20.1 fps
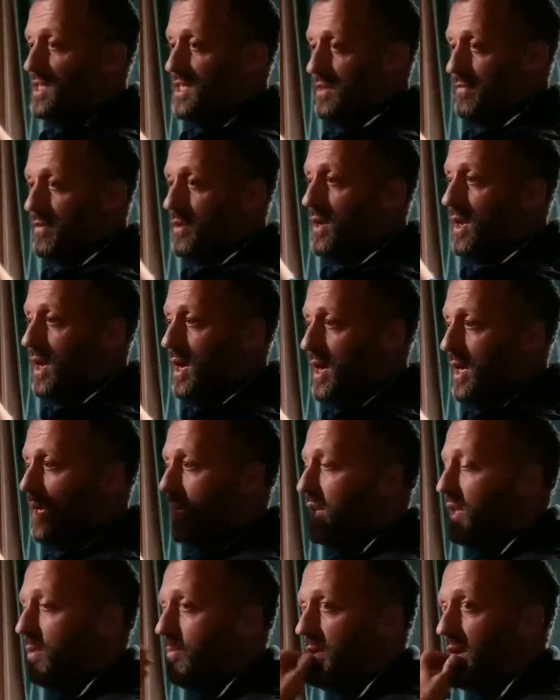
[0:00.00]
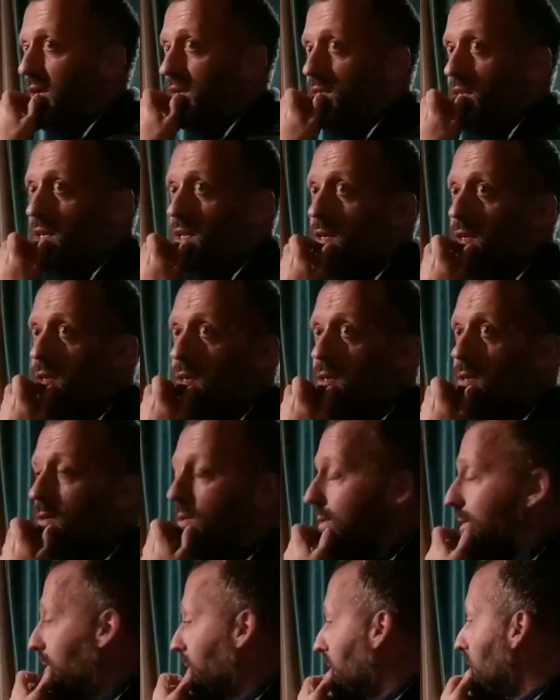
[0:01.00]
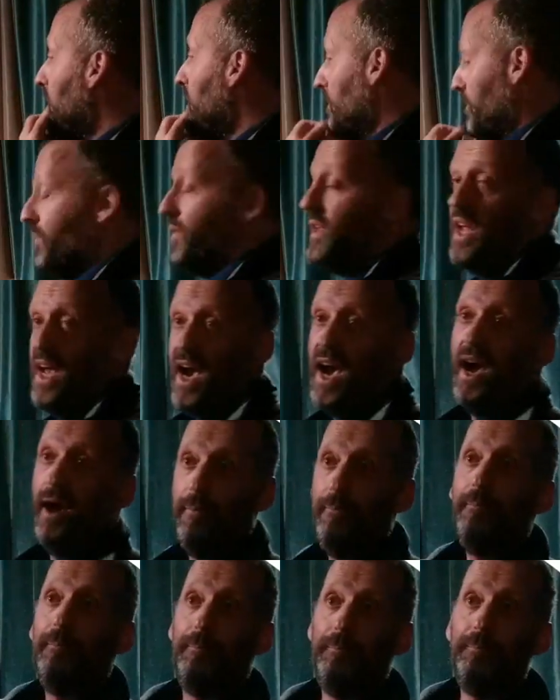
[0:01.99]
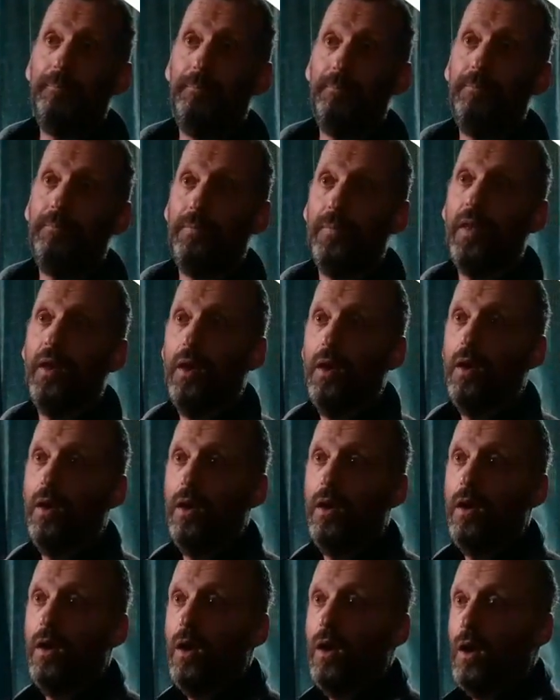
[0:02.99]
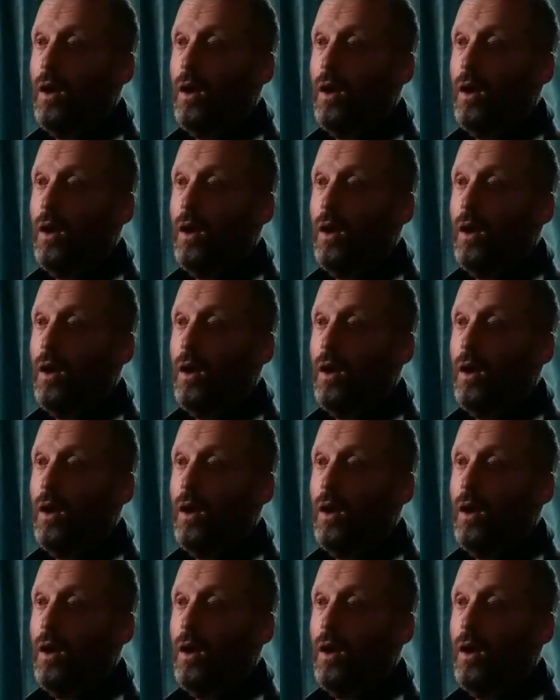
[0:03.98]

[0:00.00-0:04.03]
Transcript: Are you going to darken the flowers more though? Yeah. Okay.